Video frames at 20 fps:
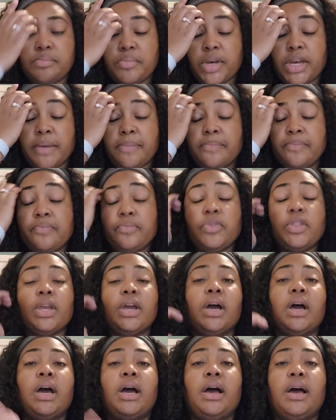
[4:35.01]
But
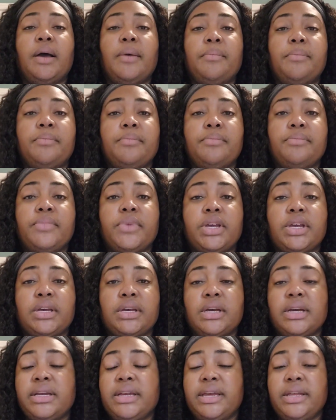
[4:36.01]
um,
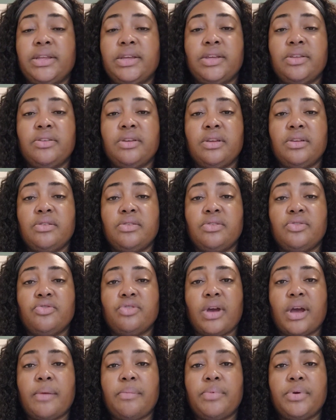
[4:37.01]
c- again, continue to
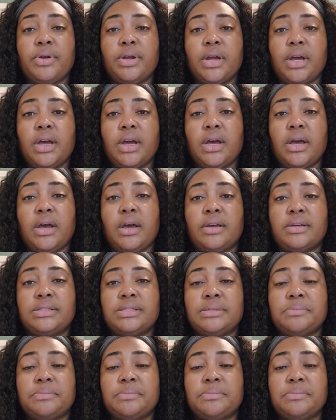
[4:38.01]
drop uh,